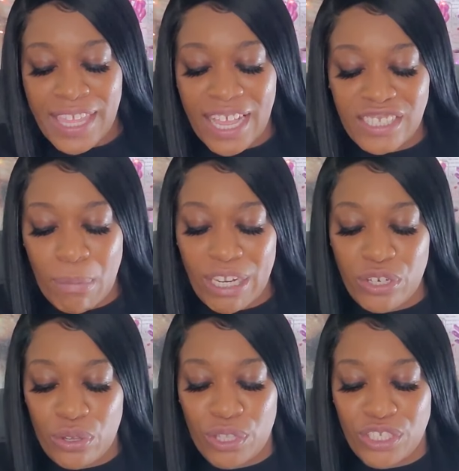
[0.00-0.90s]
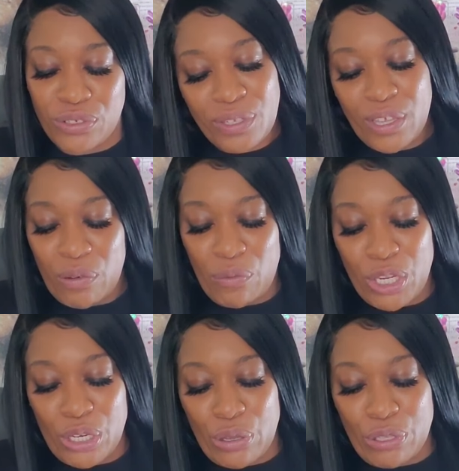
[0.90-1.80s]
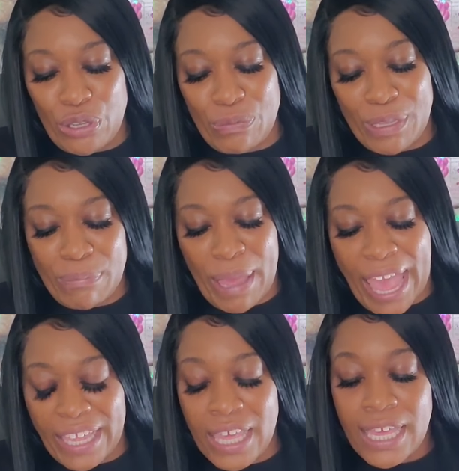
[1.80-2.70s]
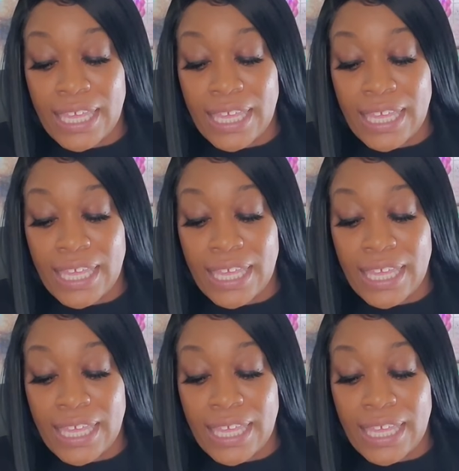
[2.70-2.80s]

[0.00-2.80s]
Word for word: Yeah, somebody knew that you. We knew you'd be back.